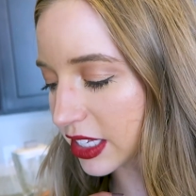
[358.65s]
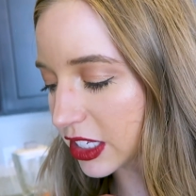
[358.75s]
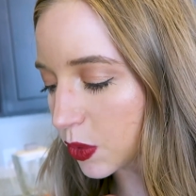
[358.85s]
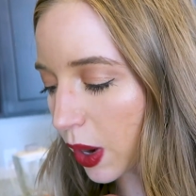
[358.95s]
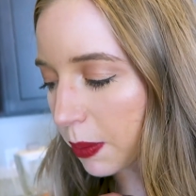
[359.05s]

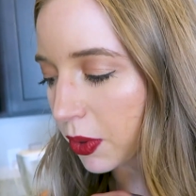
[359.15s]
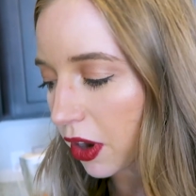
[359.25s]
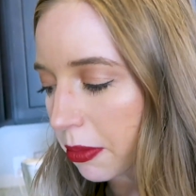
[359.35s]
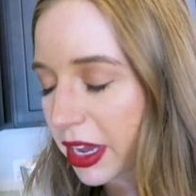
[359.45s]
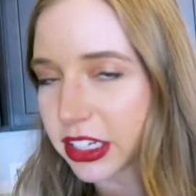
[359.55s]
This is what I put
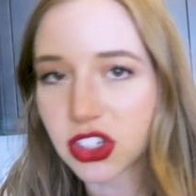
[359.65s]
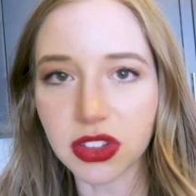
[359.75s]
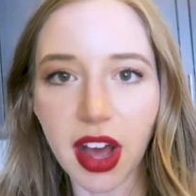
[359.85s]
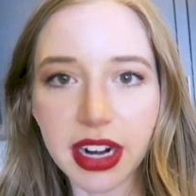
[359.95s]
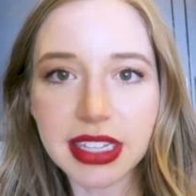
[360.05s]
on my
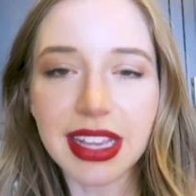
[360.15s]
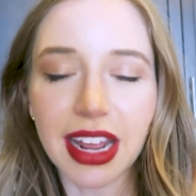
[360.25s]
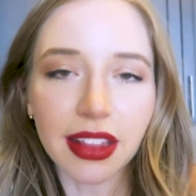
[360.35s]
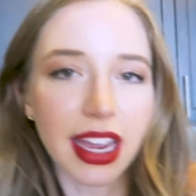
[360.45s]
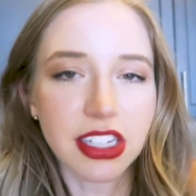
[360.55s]
enchiladas, and
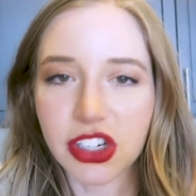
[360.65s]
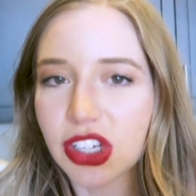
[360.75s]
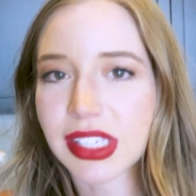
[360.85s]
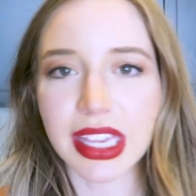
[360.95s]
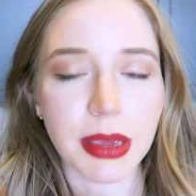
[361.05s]
I like to
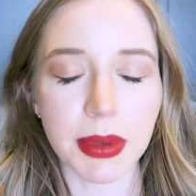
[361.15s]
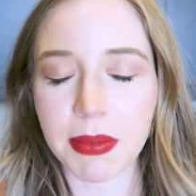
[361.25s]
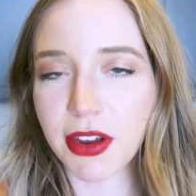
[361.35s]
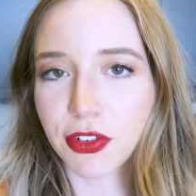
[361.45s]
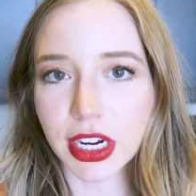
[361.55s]
just keep it in
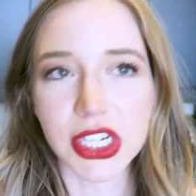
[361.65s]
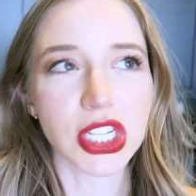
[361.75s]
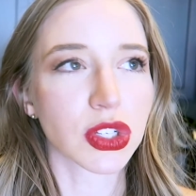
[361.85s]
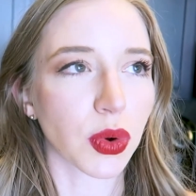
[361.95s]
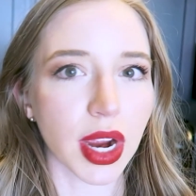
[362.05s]
my fridge.
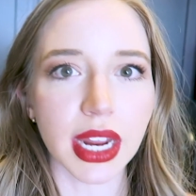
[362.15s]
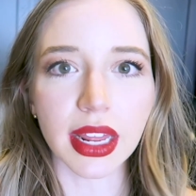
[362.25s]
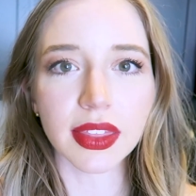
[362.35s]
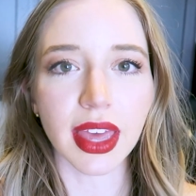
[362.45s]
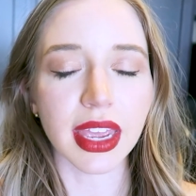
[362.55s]
It's great
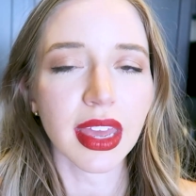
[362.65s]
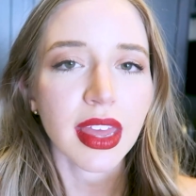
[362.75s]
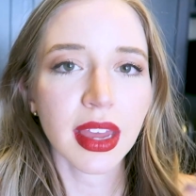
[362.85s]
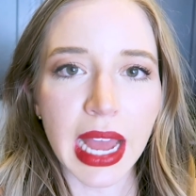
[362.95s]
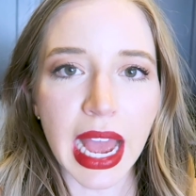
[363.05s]
in like
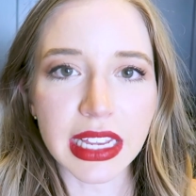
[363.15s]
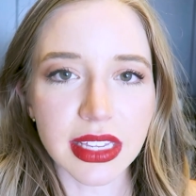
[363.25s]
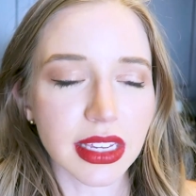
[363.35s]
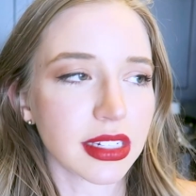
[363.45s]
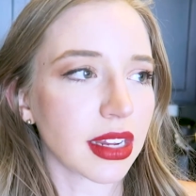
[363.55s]
as
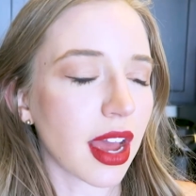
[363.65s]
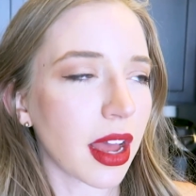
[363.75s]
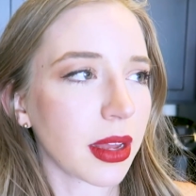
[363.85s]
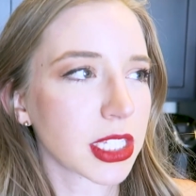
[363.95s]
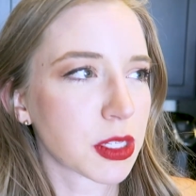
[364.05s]

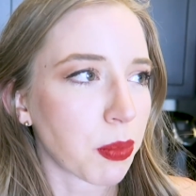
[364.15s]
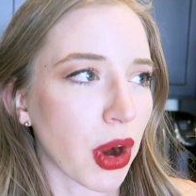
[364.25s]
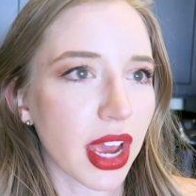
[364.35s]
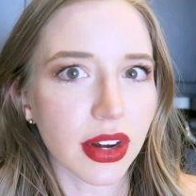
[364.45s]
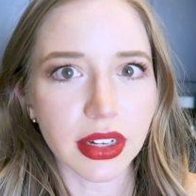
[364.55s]
a
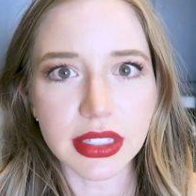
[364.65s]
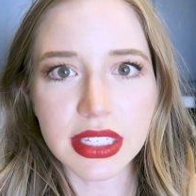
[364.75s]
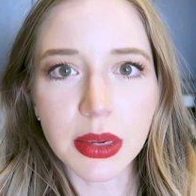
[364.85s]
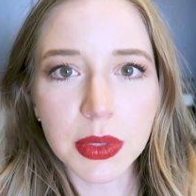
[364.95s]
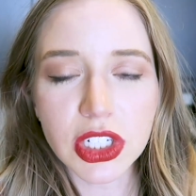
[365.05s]
spread on
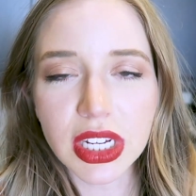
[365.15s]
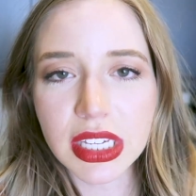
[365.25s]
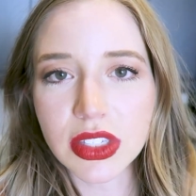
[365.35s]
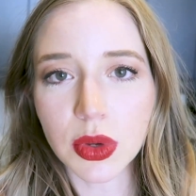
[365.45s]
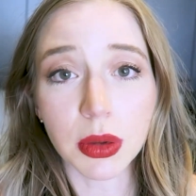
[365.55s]

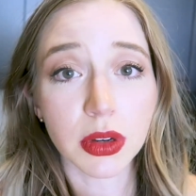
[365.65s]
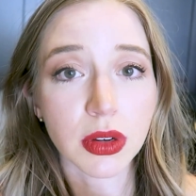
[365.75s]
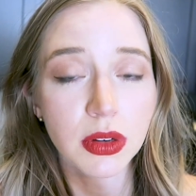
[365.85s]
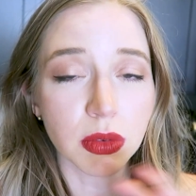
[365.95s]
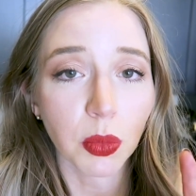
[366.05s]
sandwiches. You
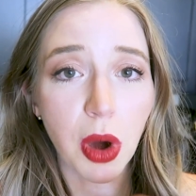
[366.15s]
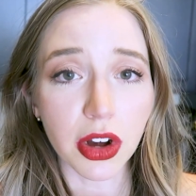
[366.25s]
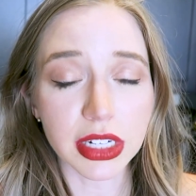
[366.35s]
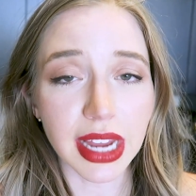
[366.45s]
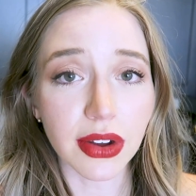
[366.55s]
can
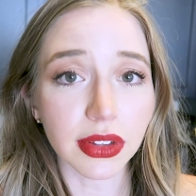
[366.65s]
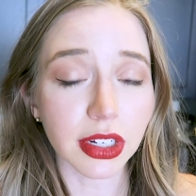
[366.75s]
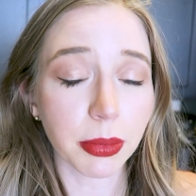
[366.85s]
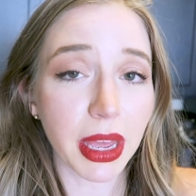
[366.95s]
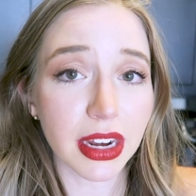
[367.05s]
water it down a
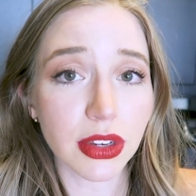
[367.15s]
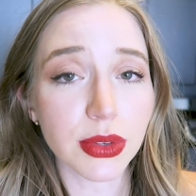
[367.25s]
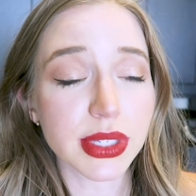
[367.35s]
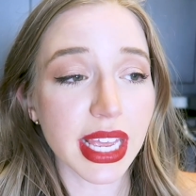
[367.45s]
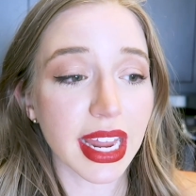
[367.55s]
little bit and
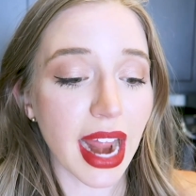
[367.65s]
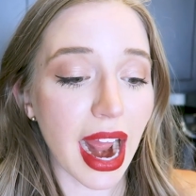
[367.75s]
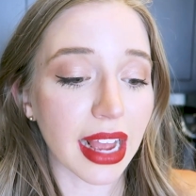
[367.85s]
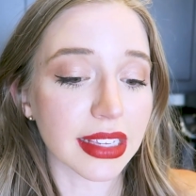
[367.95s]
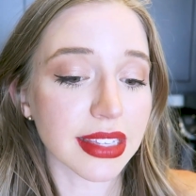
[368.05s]
use it
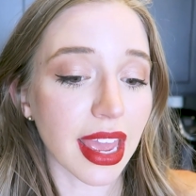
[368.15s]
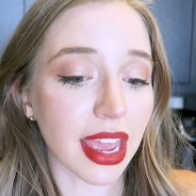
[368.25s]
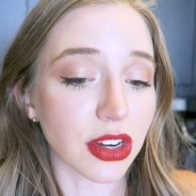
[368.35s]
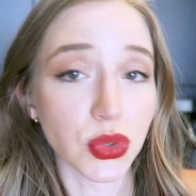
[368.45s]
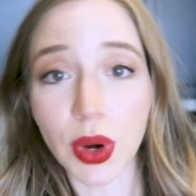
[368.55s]
as
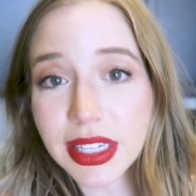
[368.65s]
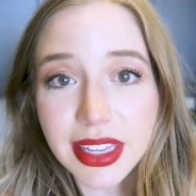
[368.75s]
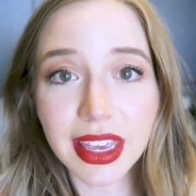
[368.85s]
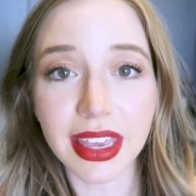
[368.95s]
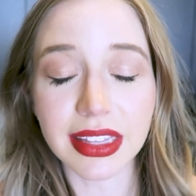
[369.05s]
a
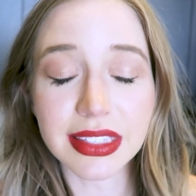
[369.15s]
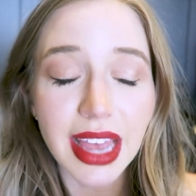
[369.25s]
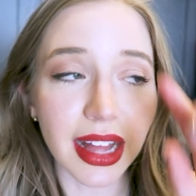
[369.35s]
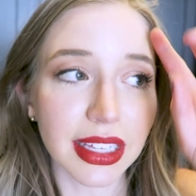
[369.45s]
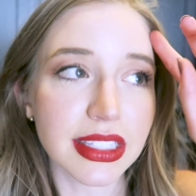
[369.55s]
dressing in
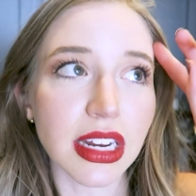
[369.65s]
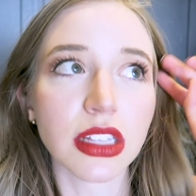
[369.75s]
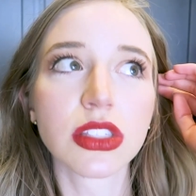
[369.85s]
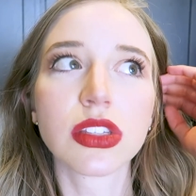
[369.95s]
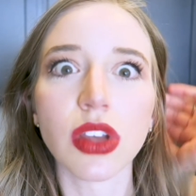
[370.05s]
salads, and
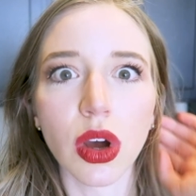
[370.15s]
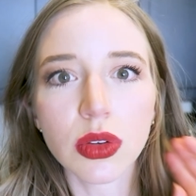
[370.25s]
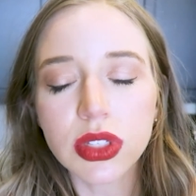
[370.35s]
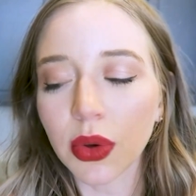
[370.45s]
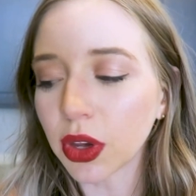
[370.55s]
it's
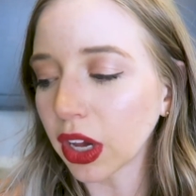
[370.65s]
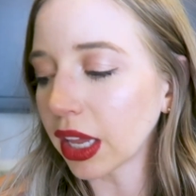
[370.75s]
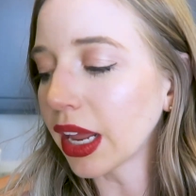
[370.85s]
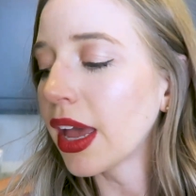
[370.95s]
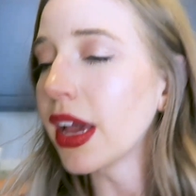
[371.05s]
so, so
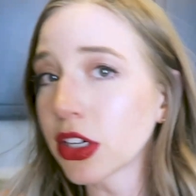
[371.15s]
good.